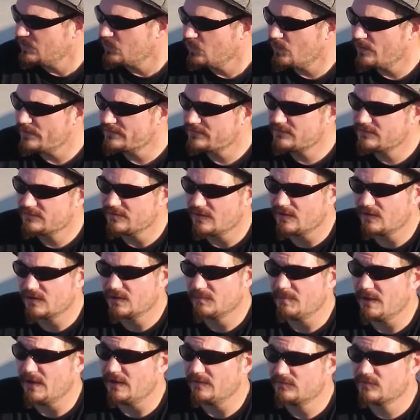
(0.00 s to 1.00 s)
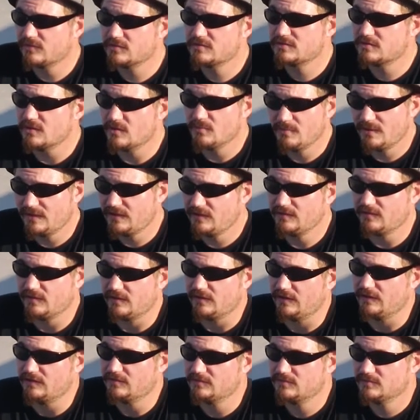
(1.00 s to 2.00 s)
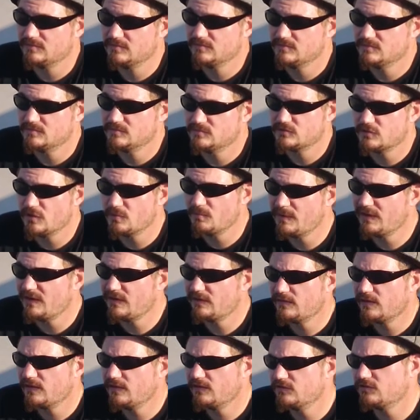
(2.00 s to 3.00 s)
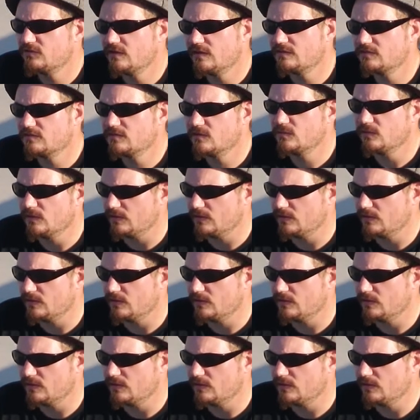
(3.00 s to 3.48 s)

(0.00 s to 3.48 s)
What to talk about? There's so many things. So many things, yet so